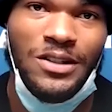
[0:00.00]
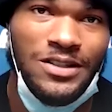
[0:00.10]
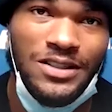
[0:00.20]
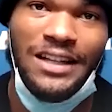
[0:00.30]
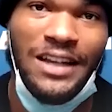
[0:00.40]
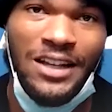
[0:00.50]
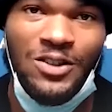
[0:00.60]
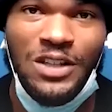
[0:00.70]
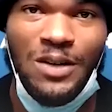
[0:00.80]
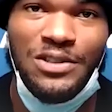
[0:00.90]
stack days
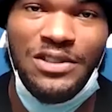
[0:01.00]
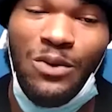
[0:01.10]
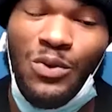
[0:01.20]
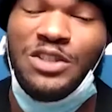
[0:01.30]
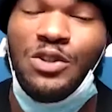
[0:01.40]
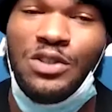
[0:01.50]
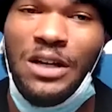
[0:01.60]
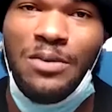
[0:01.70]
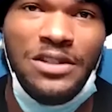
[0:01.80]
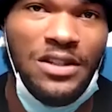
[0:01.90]
on top of stack weeks on
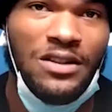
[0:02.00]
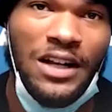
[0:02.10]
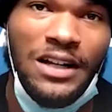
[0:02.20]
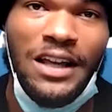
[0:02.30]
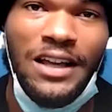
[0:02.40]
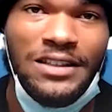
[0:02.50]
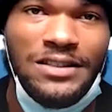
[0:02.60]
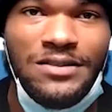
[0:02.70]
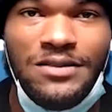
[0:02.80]
top of each other, not days.